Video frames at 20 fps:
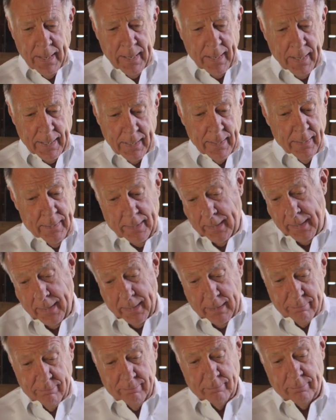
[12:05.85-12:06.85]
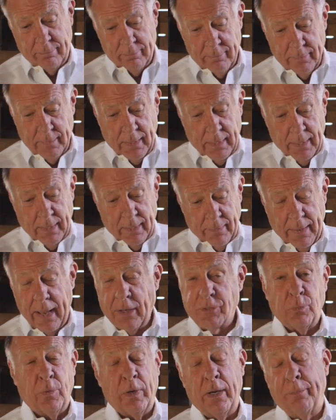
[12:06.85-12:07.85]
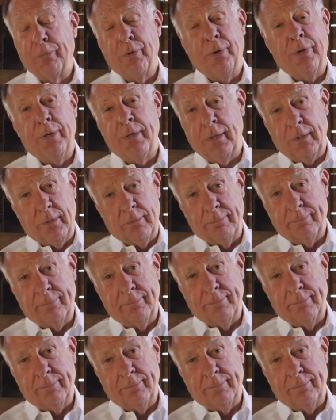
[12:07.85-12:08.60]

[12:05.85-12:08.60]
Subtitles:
and that's what I'm going to do.